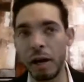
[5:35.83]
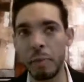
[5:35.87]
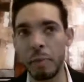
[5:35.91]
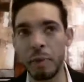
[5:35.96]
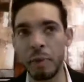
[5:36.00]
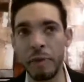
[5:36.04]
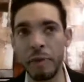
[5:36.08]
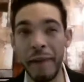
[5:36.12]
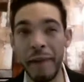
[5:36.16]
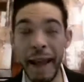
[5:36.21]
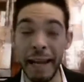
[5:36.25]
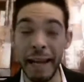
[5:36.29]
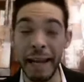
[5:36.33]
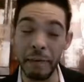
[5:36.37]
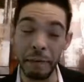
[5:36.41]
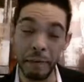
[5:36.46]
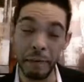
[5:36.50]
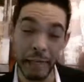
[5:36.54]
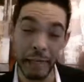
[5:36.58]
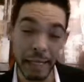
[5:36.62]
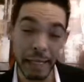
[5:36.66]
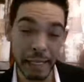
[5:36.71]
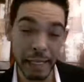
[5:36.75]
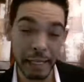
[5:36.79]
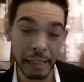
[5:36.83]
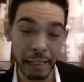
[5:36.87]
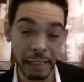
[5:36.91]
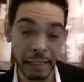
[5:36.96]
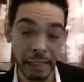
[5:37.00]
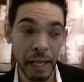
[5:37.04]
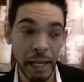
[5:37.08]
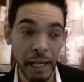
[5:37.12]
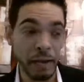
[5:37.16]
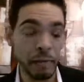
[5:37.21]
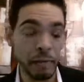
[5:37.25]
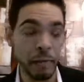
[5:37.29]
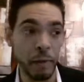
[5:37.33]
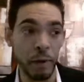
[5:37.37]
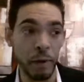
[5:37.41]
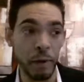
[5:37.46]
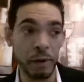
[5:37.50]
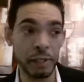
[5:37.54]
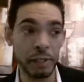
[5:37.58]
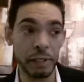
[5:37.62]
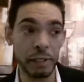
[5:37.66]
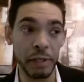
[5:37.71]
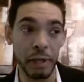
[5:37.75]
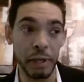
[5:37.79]
providing fees
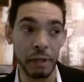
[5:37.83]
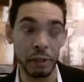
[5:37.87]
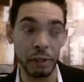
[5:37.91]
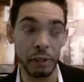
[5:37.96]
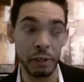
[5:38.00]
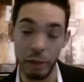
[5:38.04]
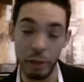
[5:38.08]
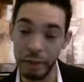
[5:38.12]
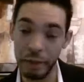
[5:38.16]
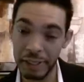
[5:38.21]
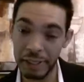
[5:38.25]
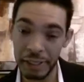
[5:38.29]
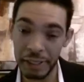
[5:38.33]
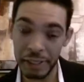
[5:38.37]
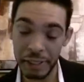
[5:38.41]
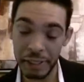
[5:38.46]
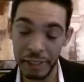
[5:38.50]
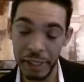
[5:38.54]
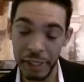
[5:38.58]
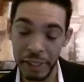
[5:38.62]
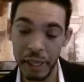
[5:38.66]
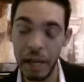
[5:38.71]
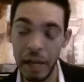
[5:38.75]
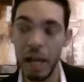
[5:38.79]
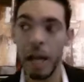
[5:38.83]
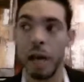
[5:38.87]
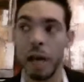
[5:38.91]
for uh, services,